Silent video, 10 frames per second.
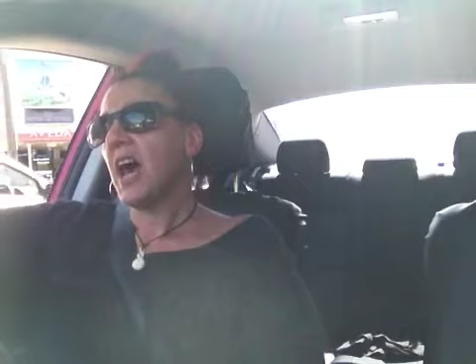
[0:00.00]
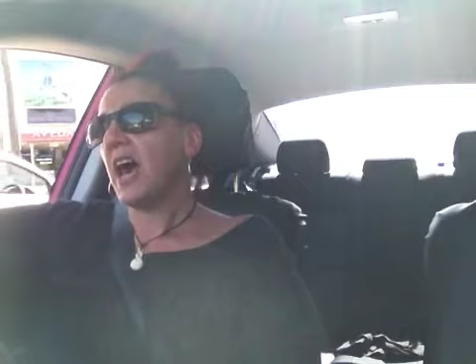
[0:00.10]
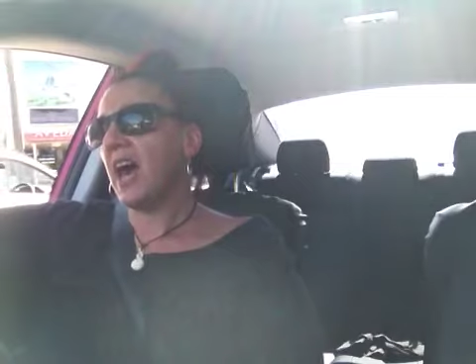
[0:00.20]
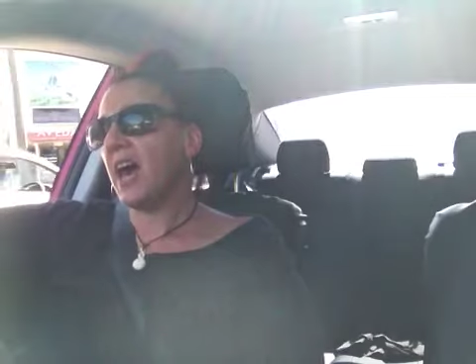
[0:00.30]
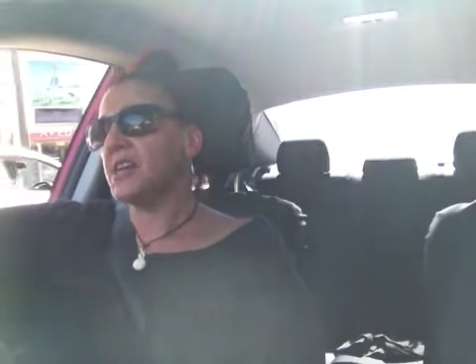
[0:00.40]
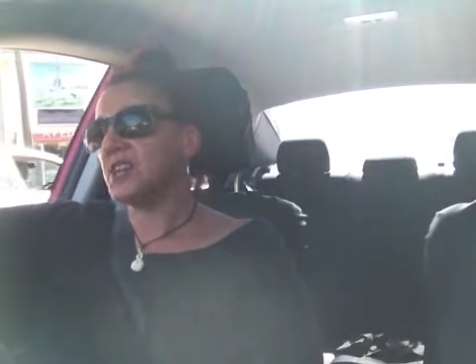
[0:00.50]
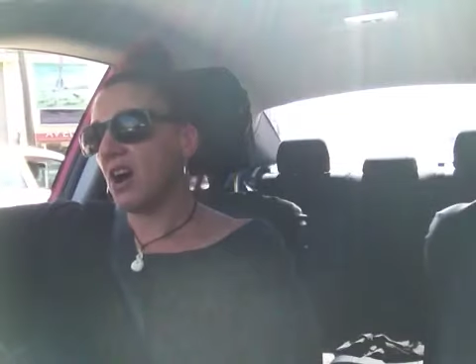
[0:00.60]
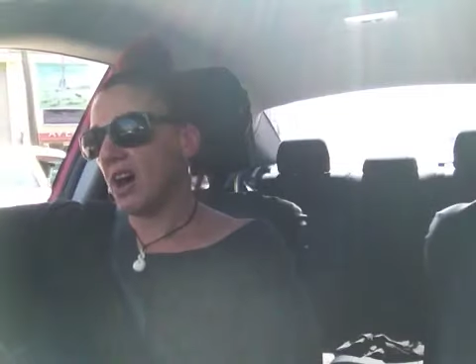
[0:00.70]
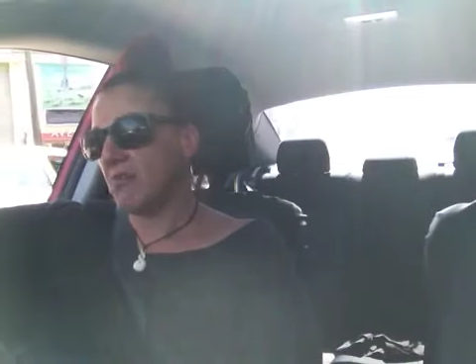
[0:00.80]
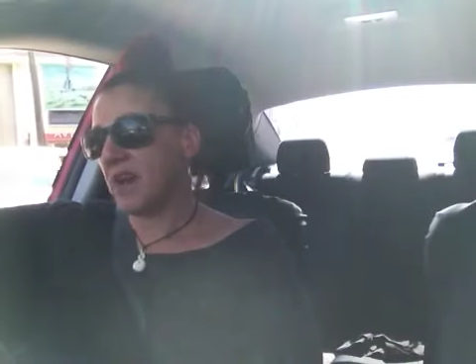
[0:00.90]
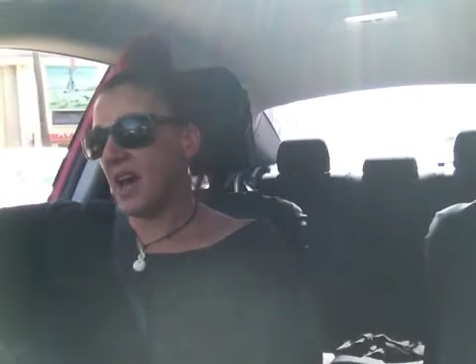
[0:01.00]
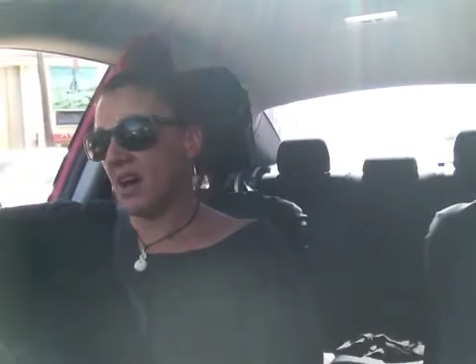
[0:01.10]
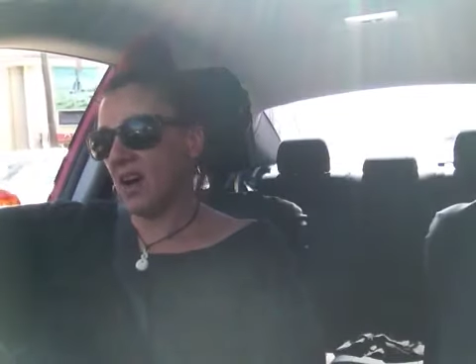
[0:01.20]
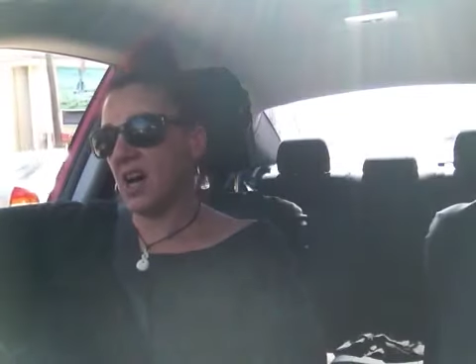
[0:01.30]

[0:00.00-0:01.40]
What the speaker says: and I'm now